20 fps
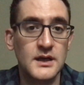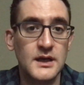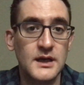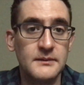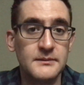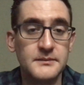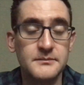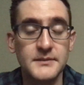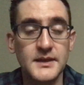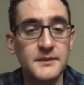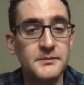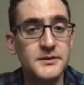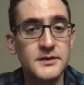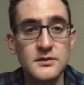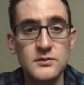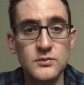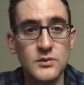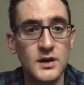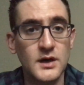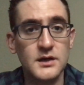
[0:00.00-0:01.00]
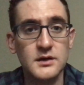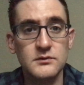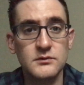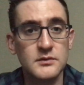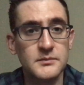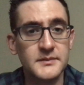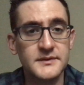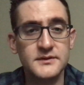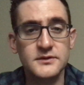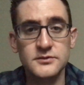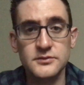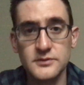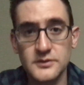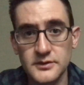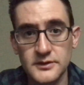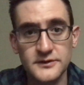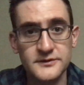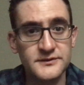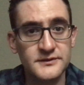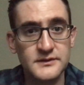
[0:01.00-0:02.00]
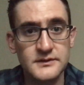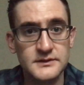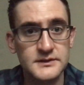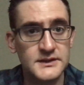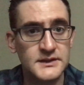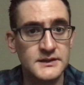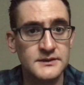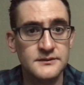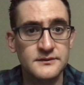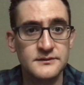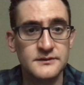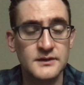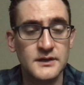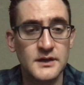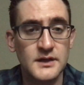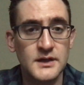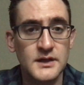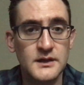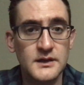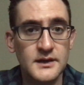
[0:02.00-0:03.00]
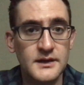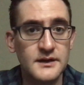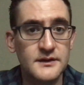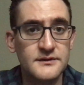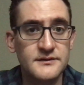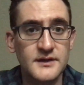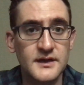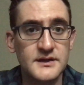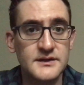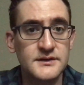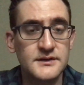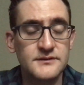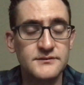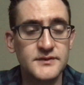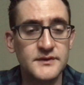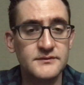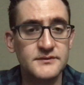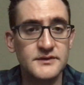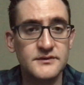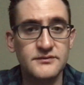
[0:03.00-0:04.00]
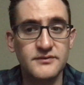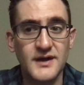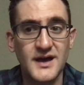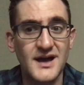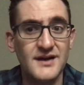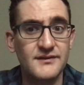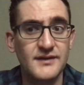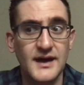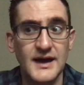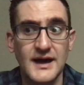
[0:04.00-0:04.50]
I mean, maybe you want a woman who cooks and cleans like it's 1955.